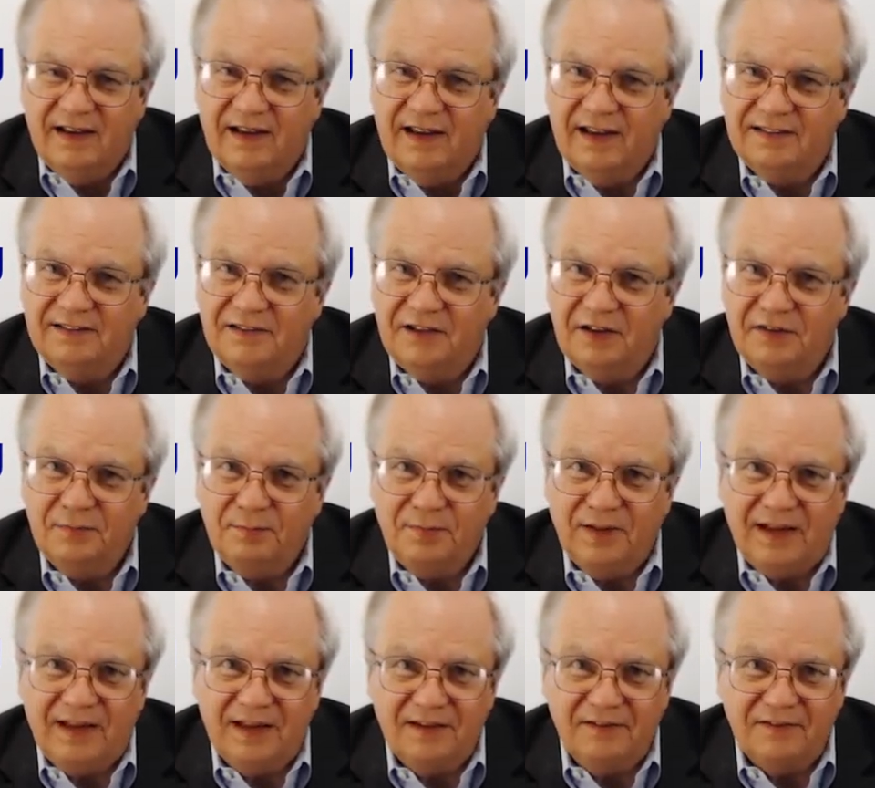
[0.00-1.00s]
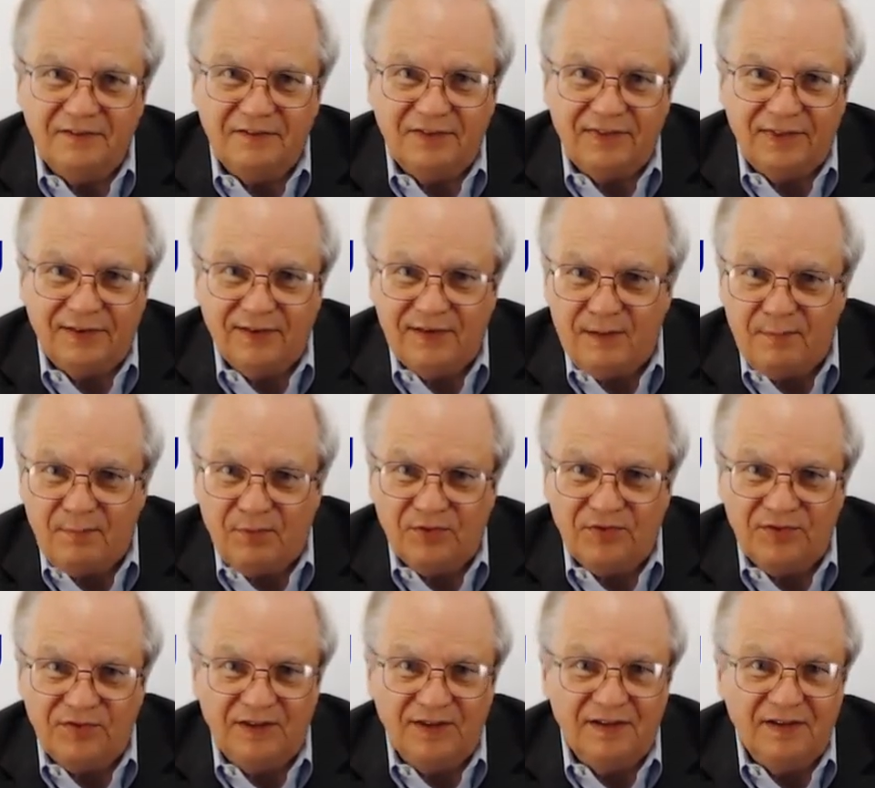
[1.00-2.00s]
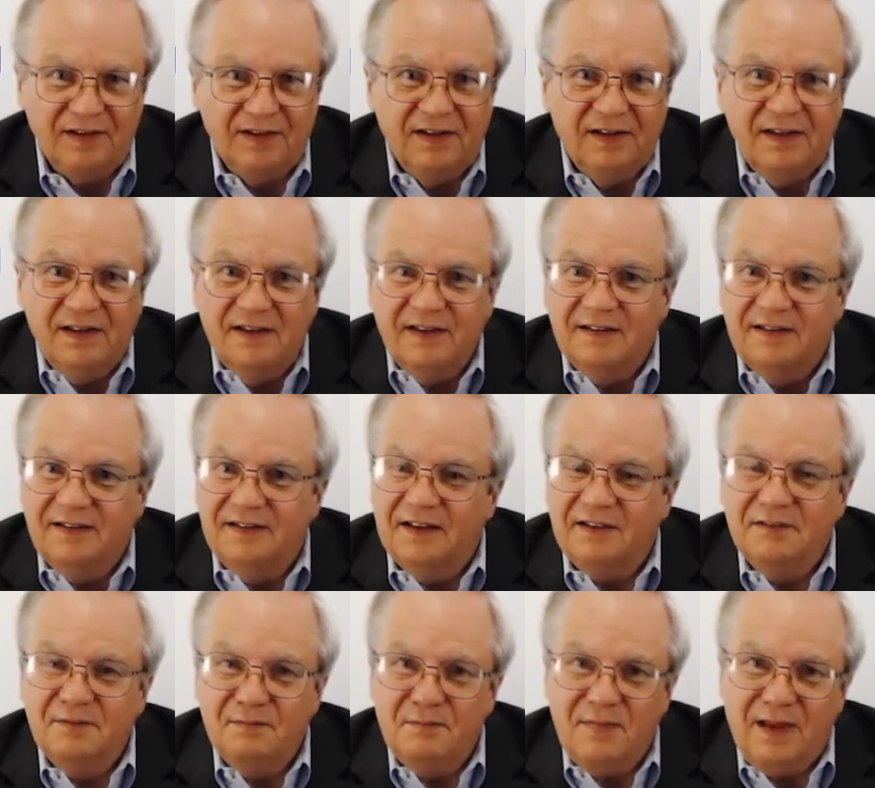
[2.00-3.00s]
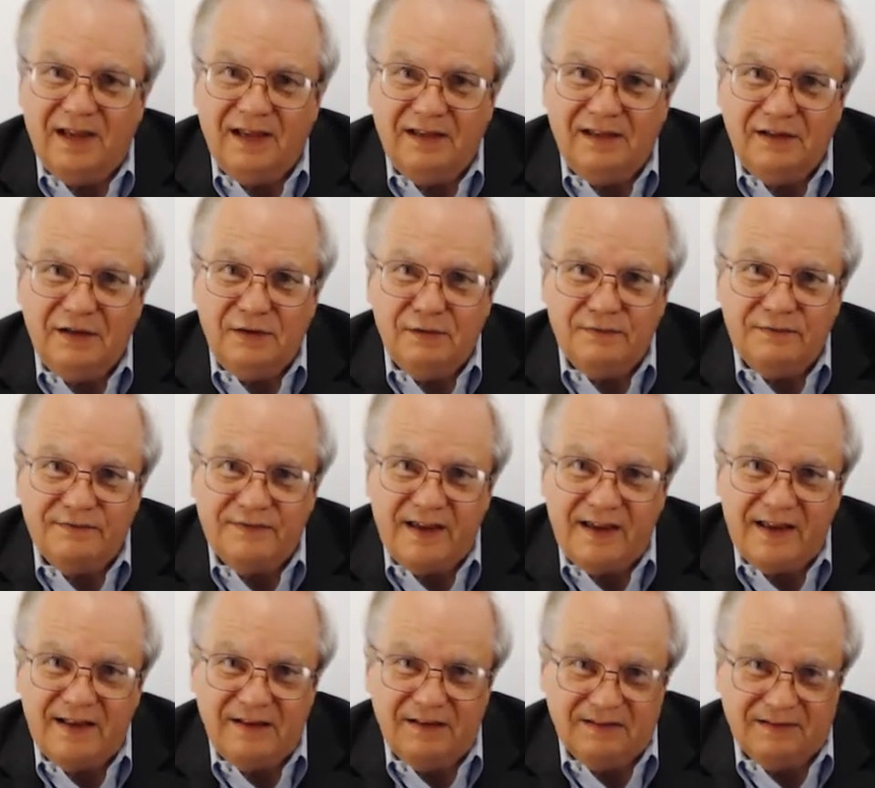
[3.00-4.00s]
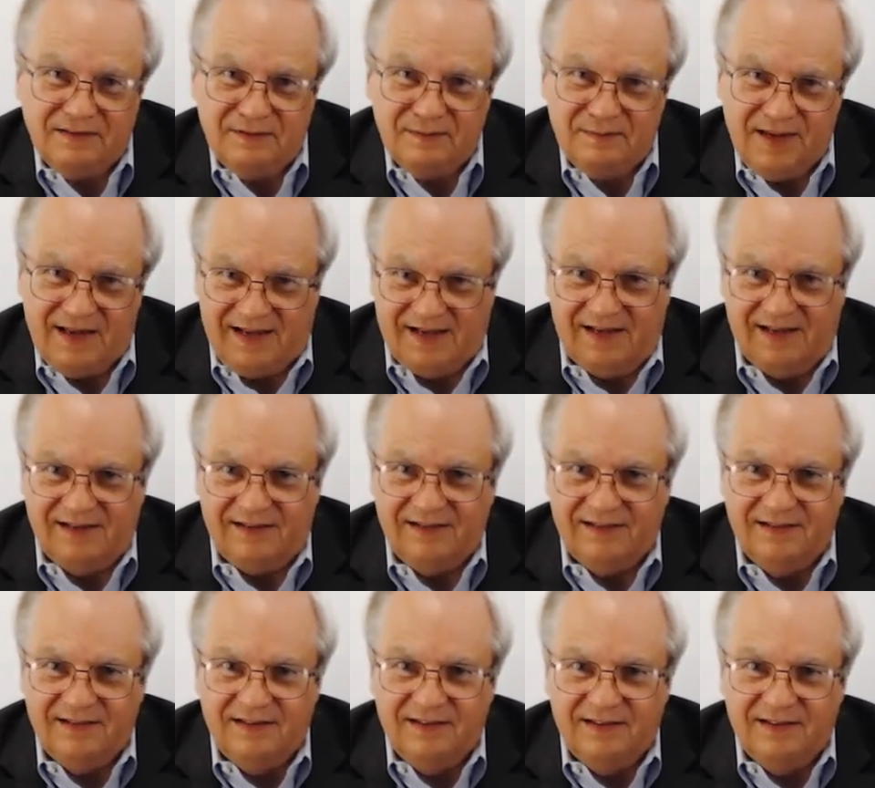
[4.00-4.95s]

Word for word: And just because it's thirty percent doesn't mean you failed to meet it.